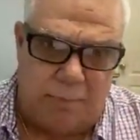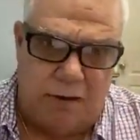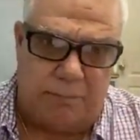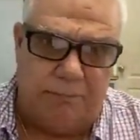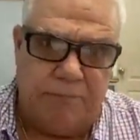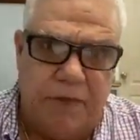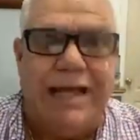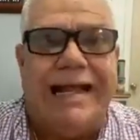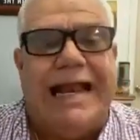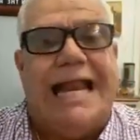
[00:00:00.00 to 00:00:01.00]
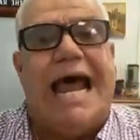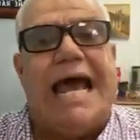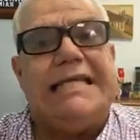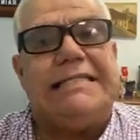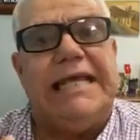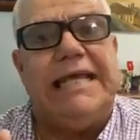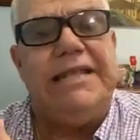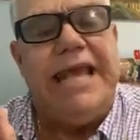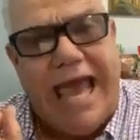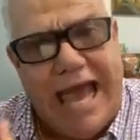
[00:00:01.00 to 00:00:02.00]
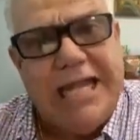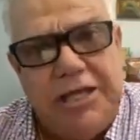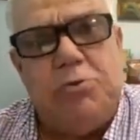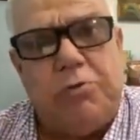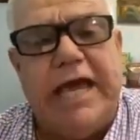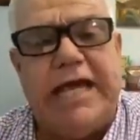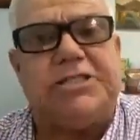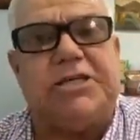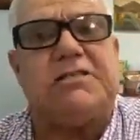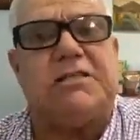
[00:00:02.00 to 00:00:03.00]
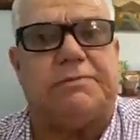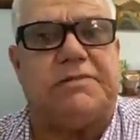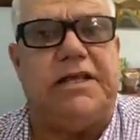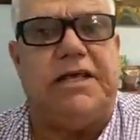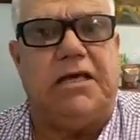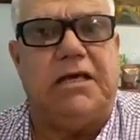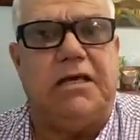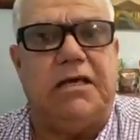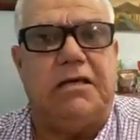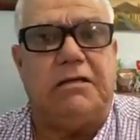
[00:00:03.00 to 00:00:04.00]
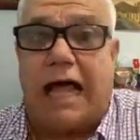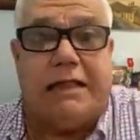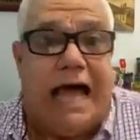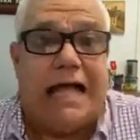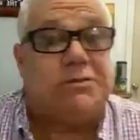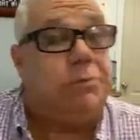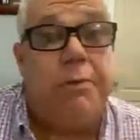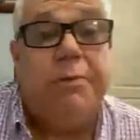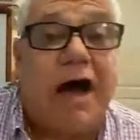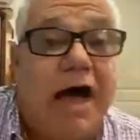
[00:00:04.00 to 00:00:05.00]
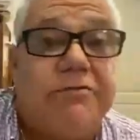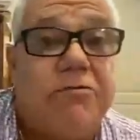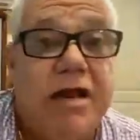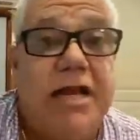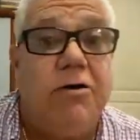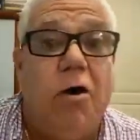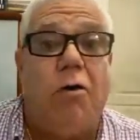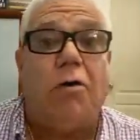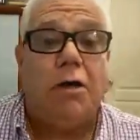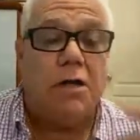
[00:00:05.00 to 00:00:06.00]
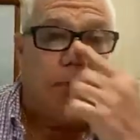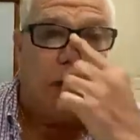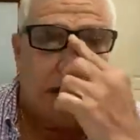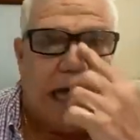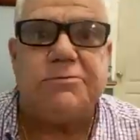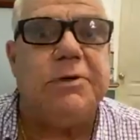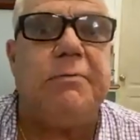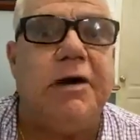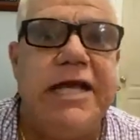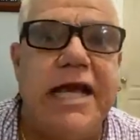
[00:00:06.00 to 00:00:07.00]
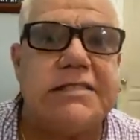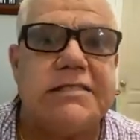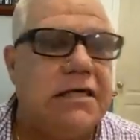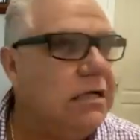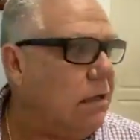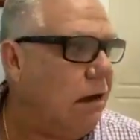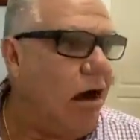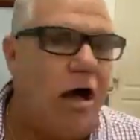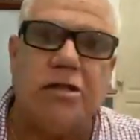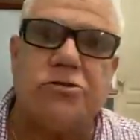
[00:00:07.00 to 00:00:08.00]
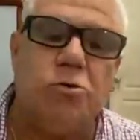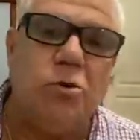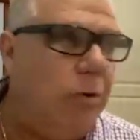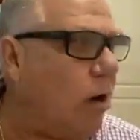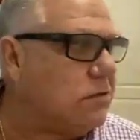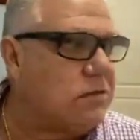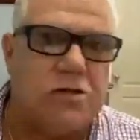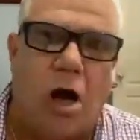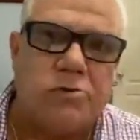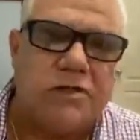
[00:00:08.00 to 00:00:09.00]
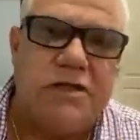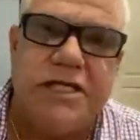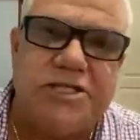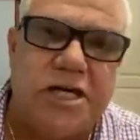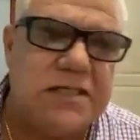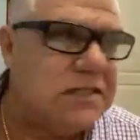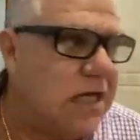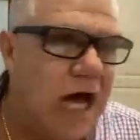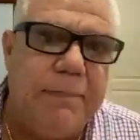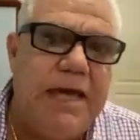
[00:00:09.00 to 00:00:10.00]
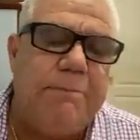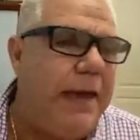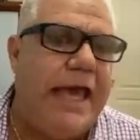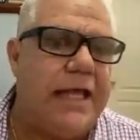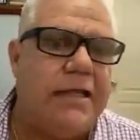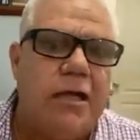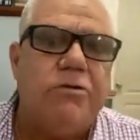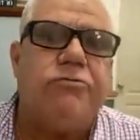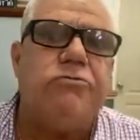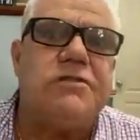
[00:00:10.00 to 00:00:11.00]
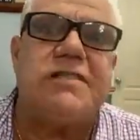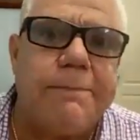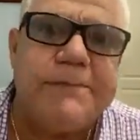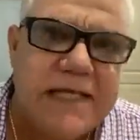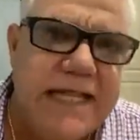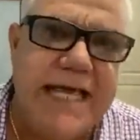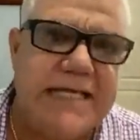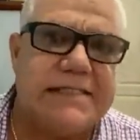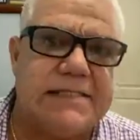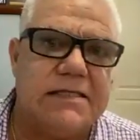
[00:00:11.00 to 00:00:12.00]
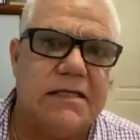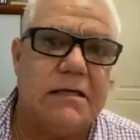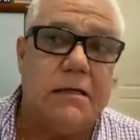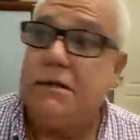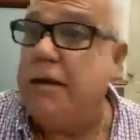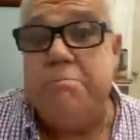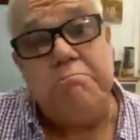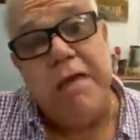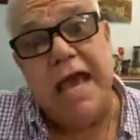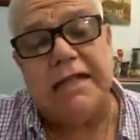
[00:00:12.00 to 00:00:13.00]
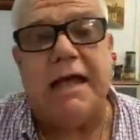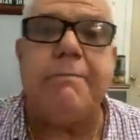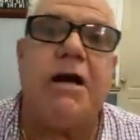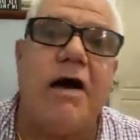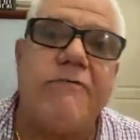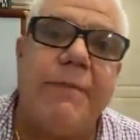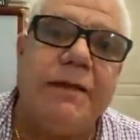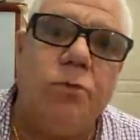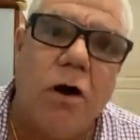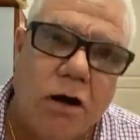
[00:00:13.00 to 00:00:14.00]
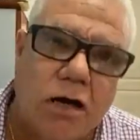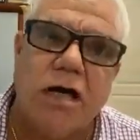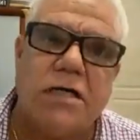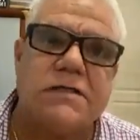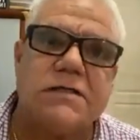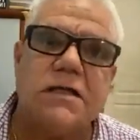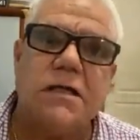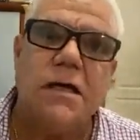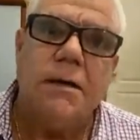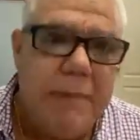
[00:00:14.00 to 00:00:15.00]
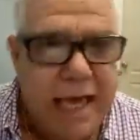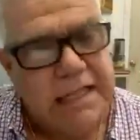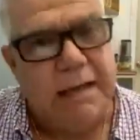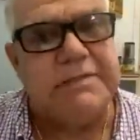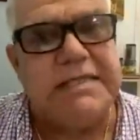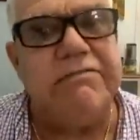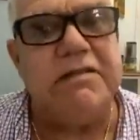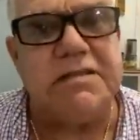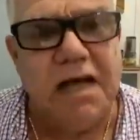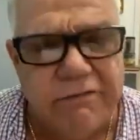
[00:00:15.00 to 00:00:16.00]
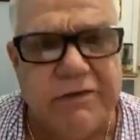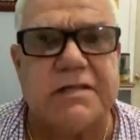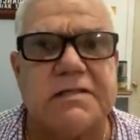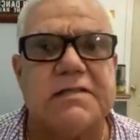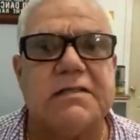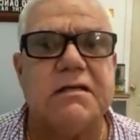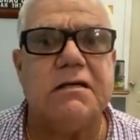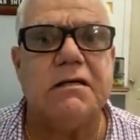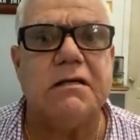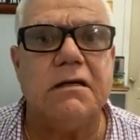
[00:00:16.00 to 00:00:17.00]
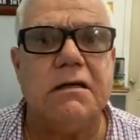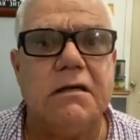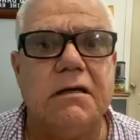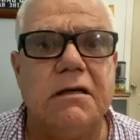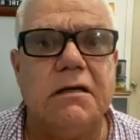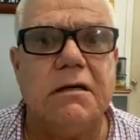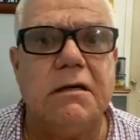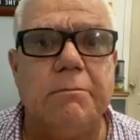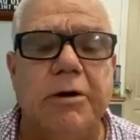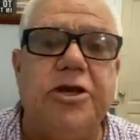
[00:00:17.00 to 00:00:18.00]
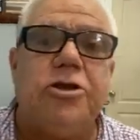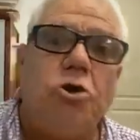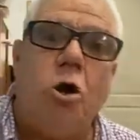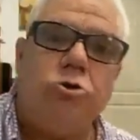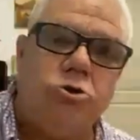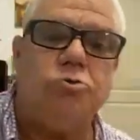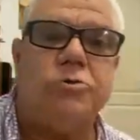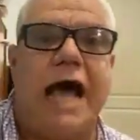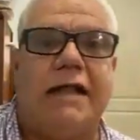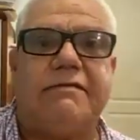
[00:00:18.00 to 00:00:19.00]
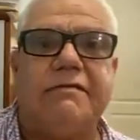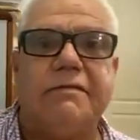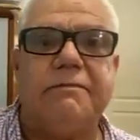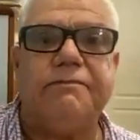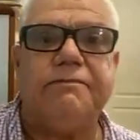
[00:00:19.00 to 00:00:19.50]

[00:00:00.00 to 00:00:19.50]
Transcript: problem lies in the education subsidy. That's where we're going to have to really go, because that's where the money is. All the school boards, 1,000 teachers are being paid through subsidies. Then make them government workers. Make them civil servants. But you don't do that,